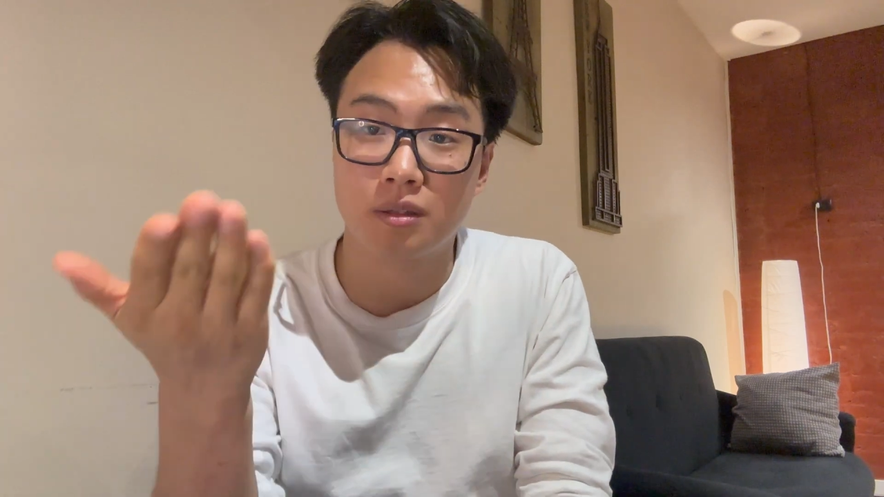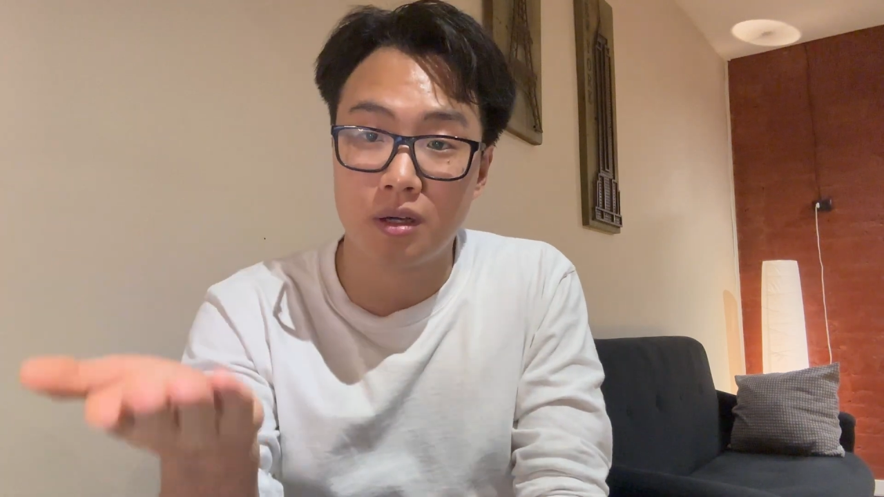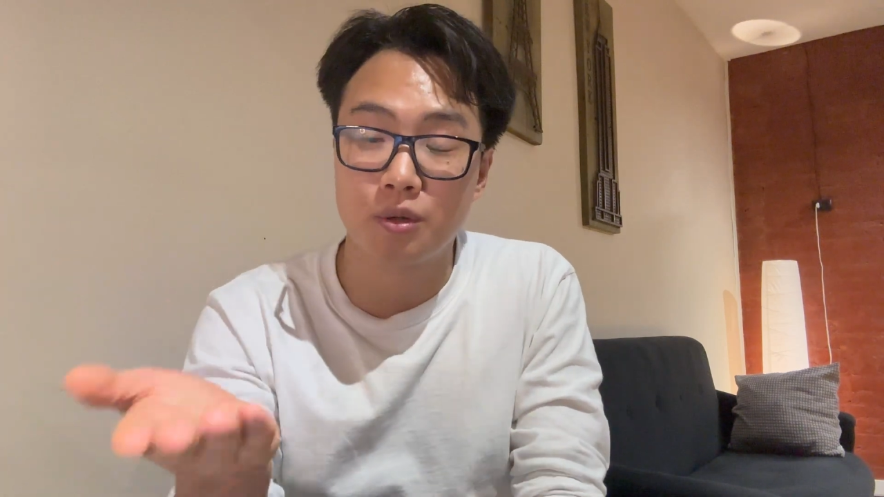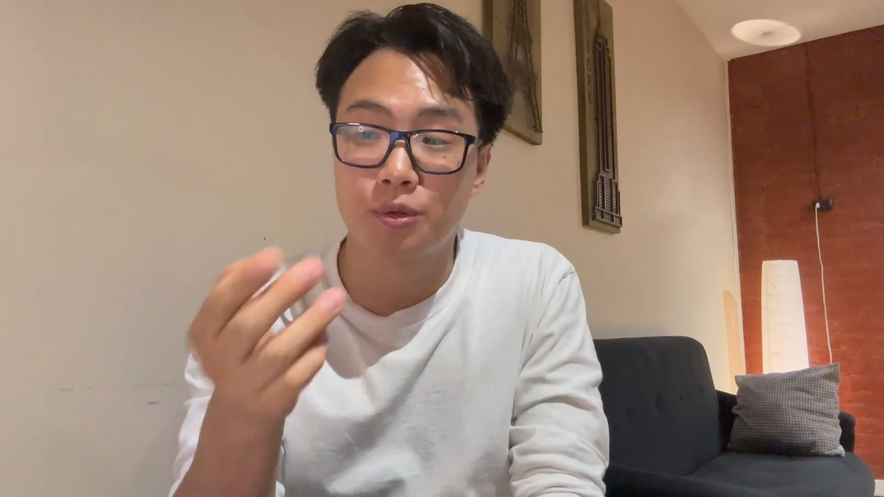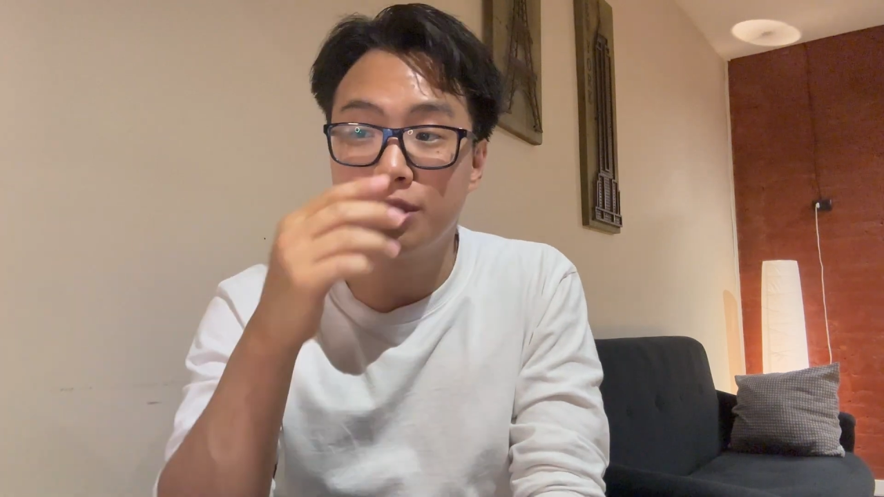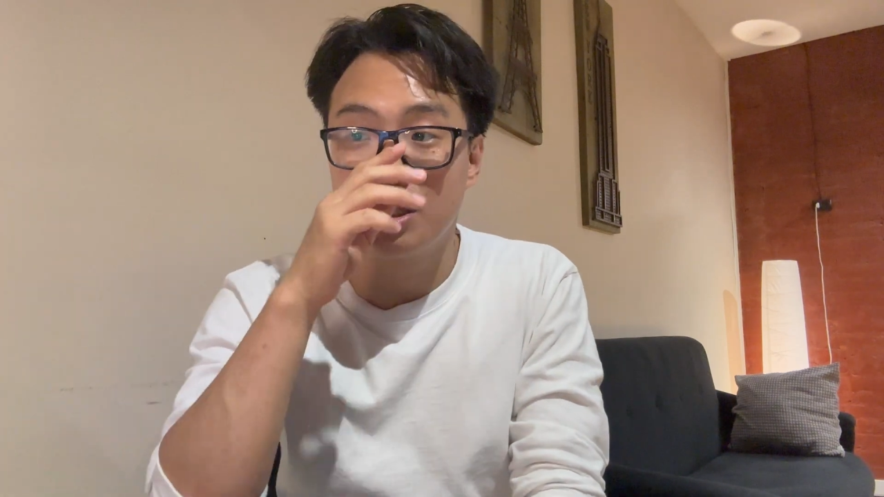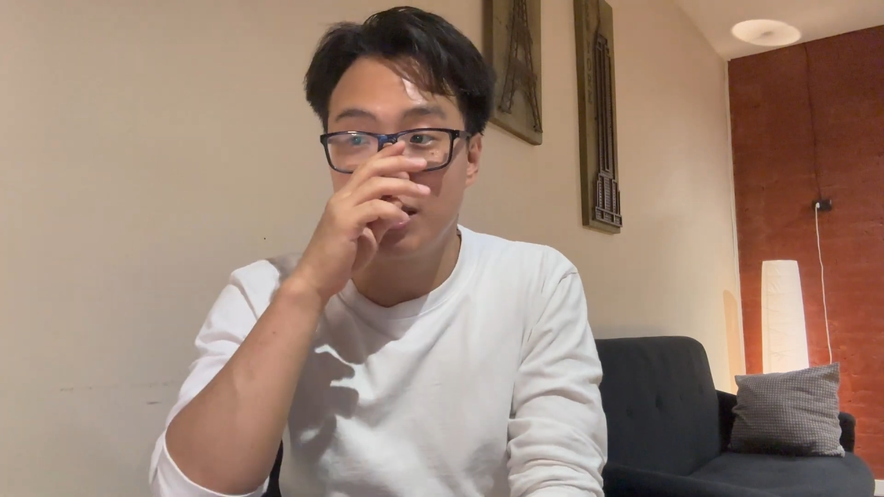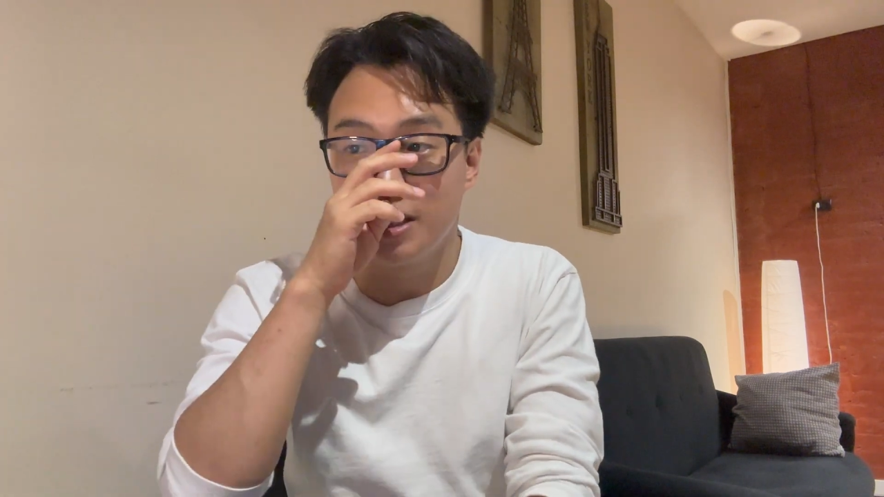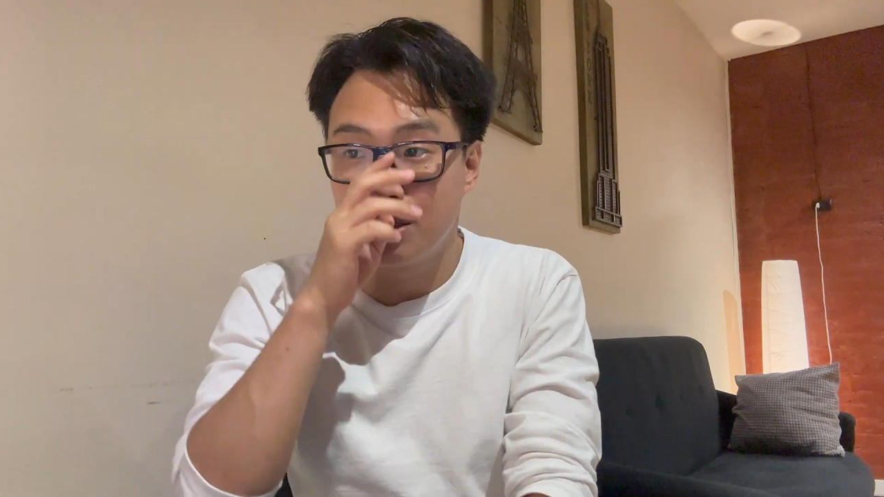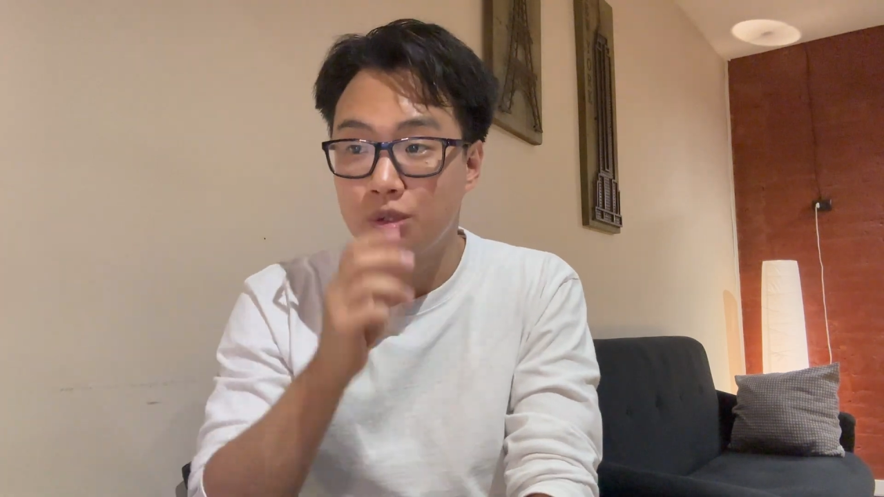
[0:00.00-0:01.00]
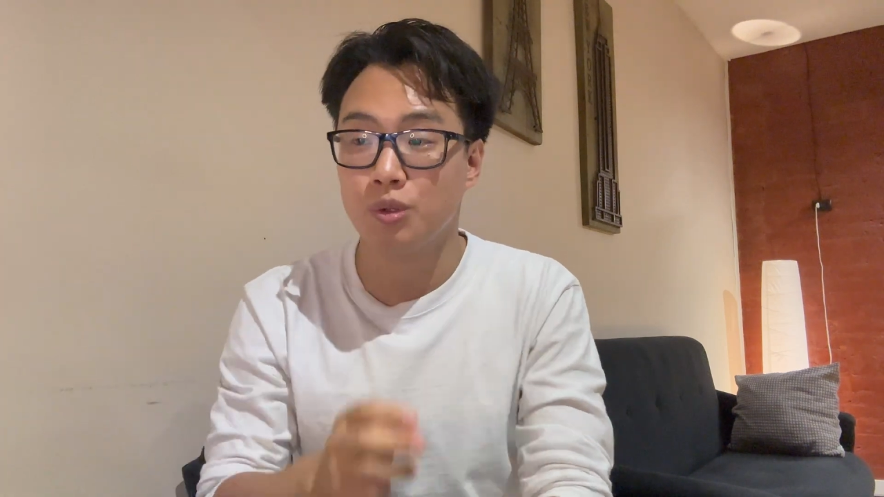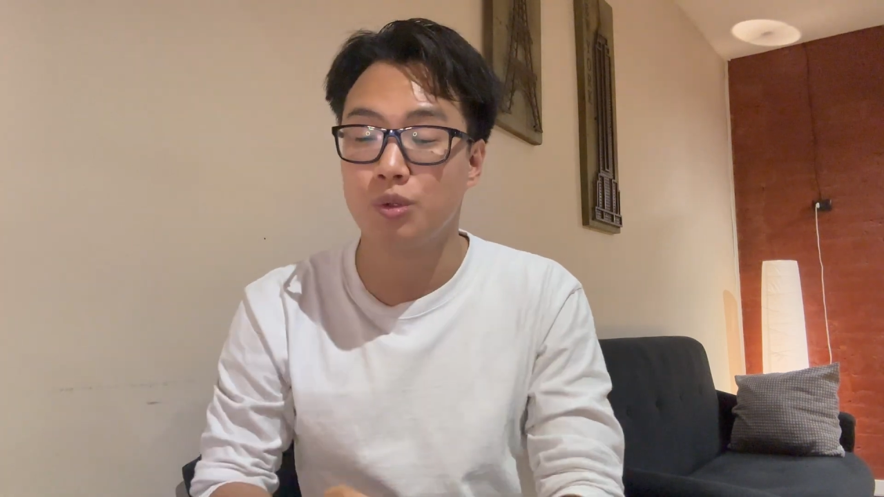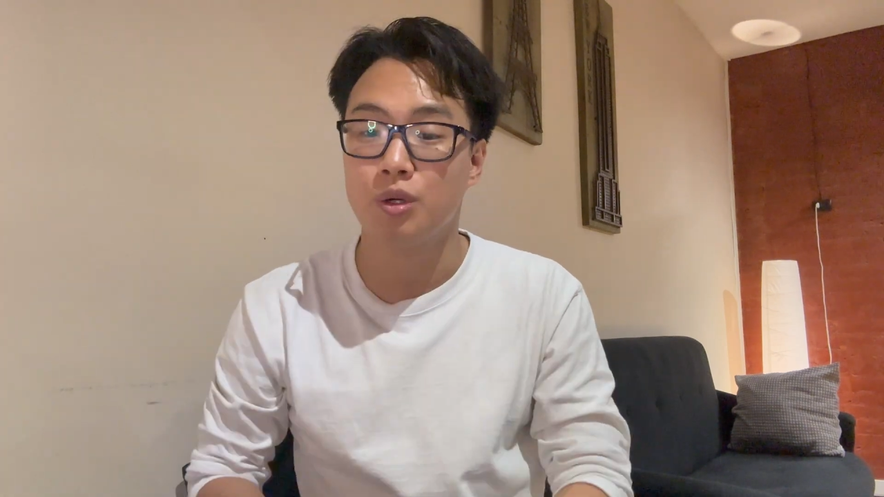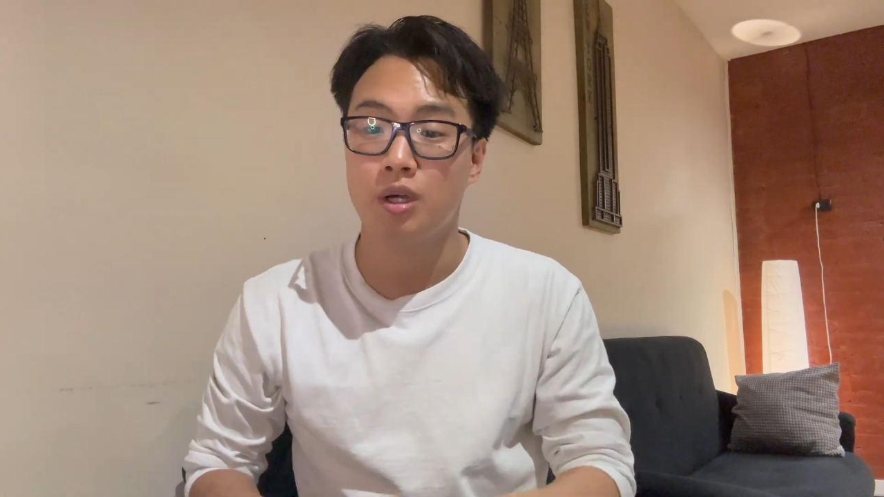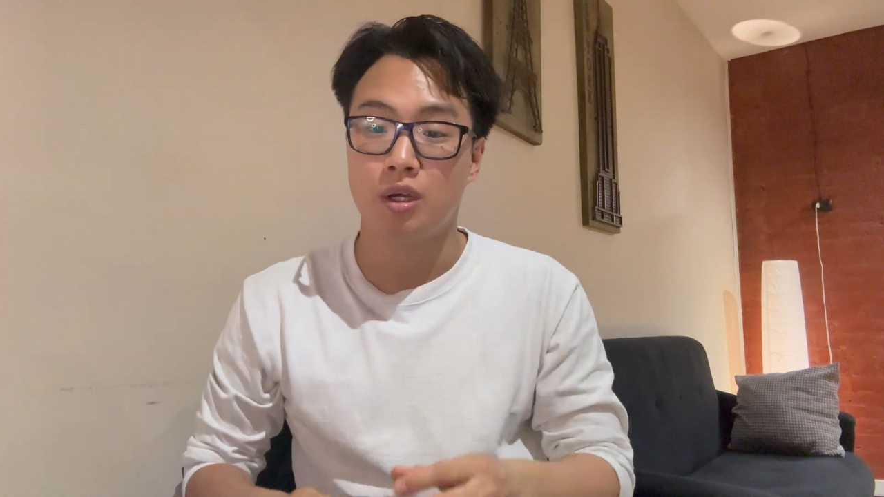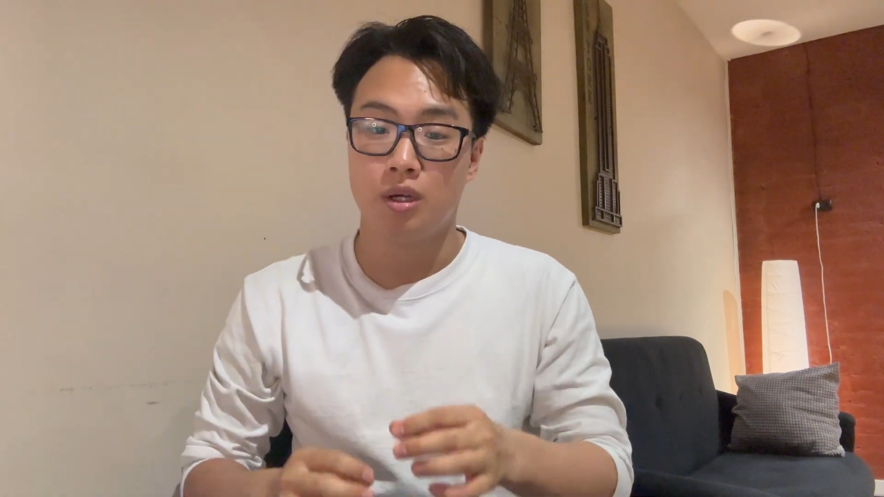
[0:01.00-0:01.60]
language is to